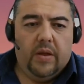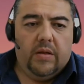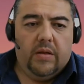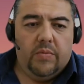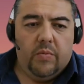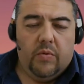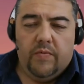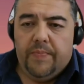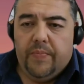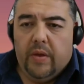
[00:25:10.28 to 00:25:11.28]
Let's move.
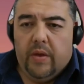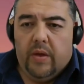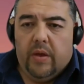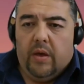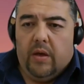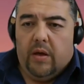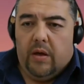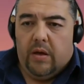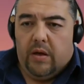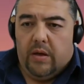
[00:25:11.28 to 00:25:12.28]

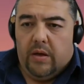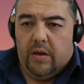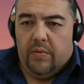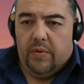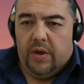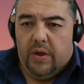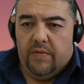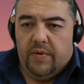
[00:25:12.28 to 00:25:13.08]
We have a